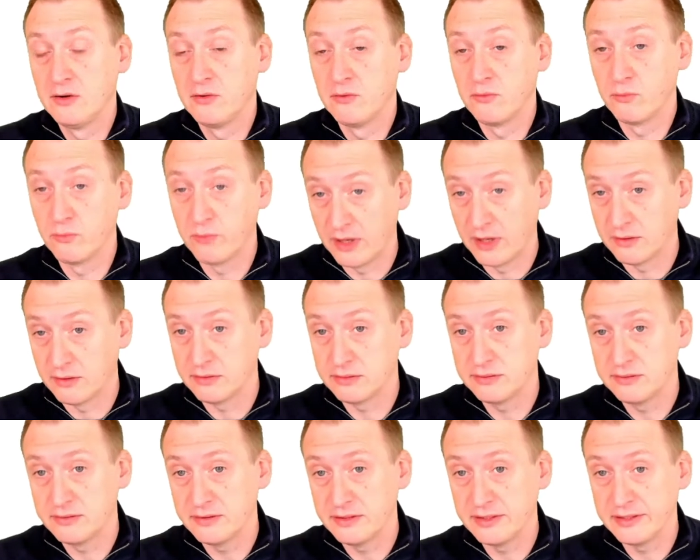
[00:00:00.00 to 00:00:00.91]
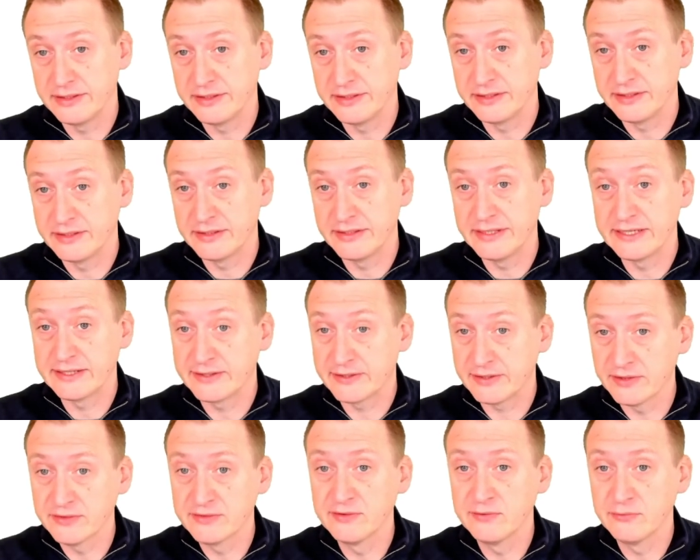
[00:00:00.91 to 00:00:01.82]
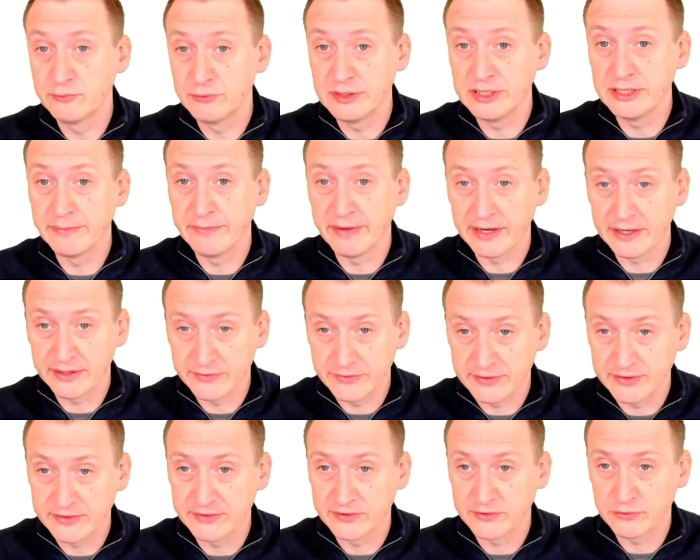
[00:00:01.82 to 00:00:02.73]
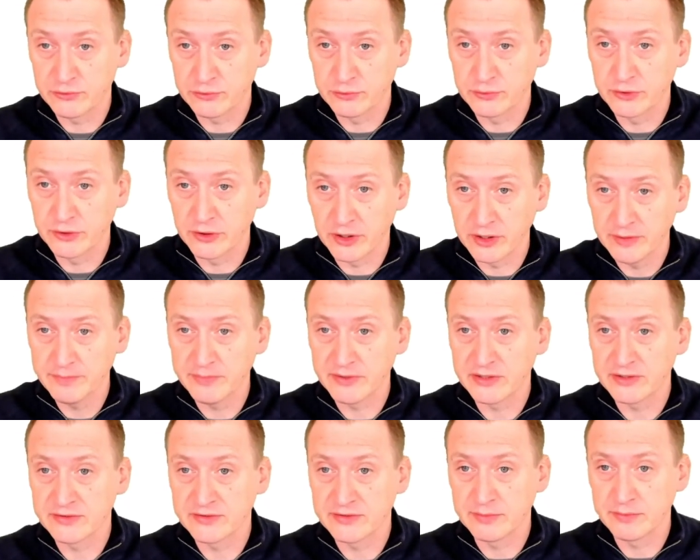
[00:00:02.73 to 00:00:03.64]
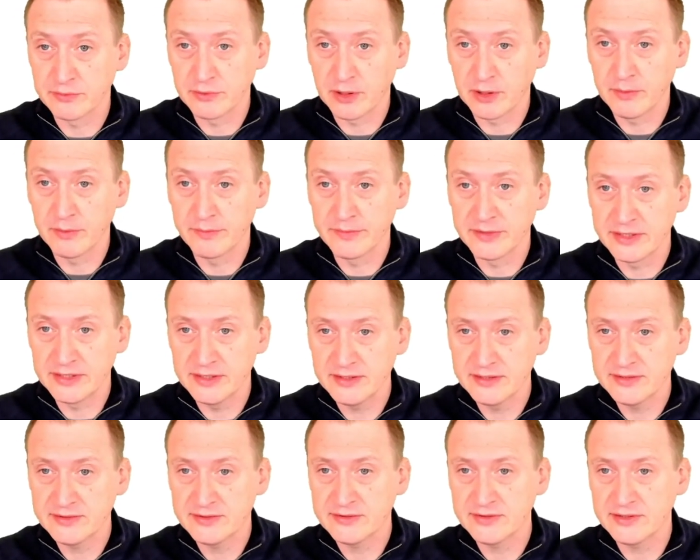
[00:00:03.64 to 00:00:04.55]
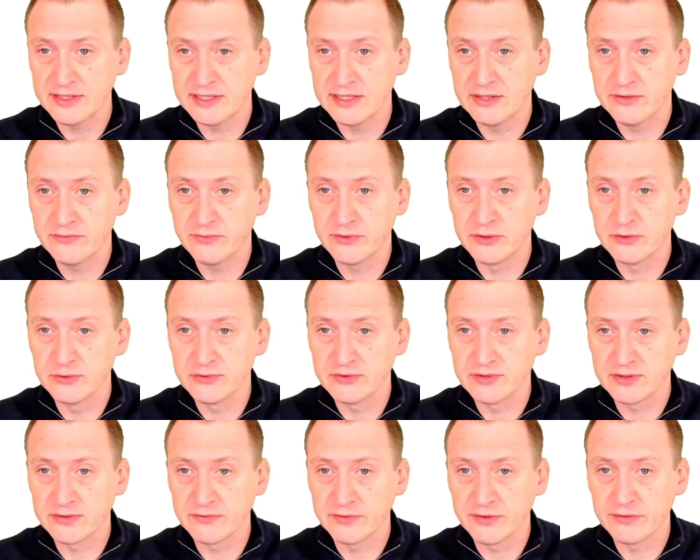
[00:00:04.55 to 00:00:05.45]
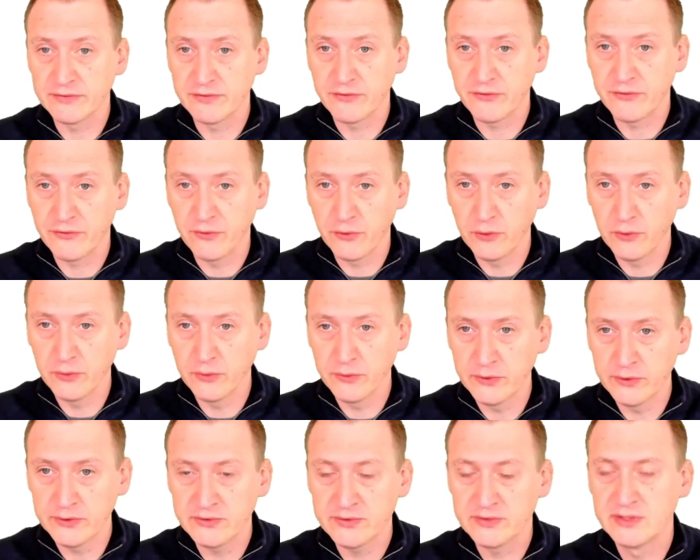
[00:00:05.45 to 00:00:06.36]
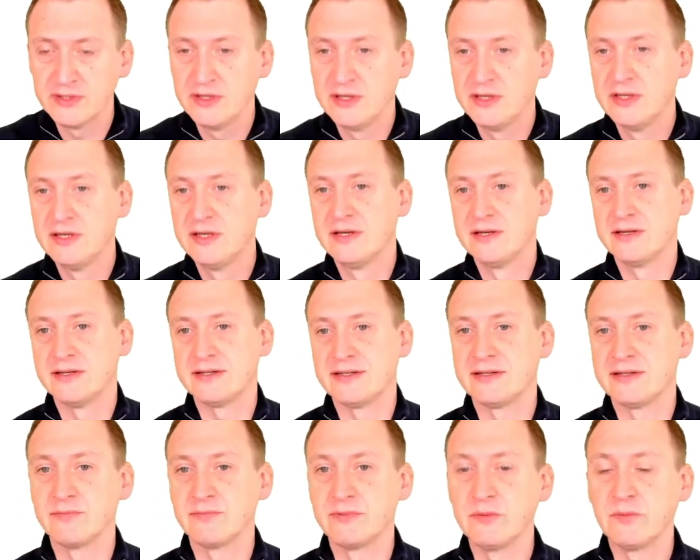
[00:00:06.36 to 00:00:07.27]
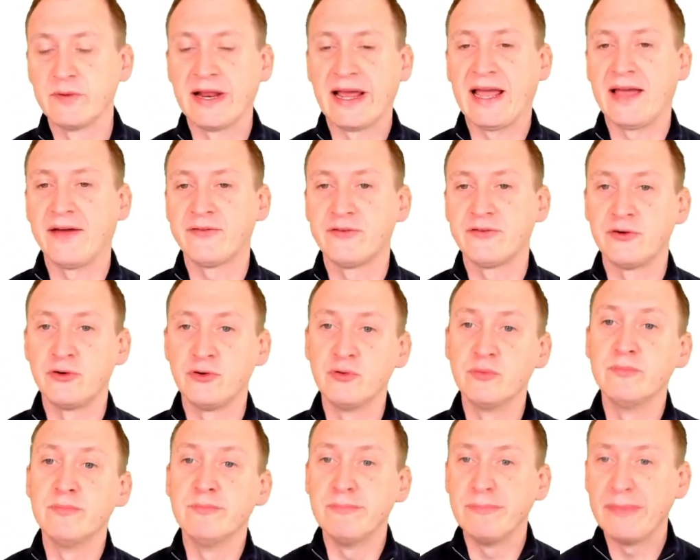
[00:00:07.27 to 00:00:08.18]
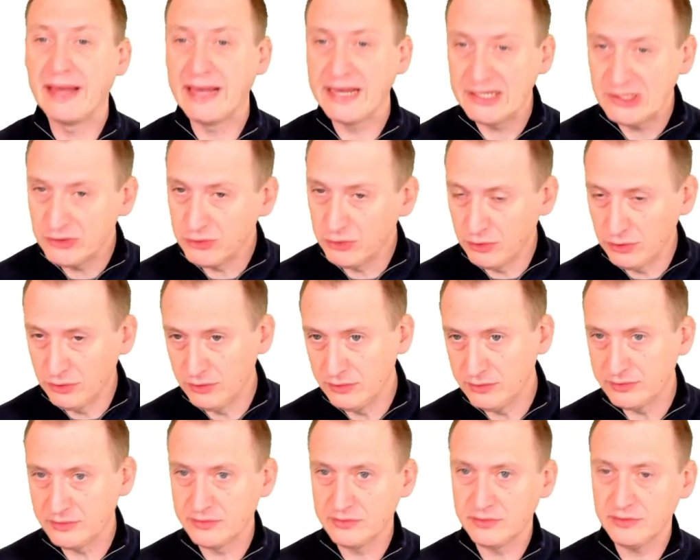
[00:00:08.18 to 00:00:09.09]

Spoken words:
Well, it doesn't really matter if this is true or not, because the problem is if we're using forever forward, we would have to do manual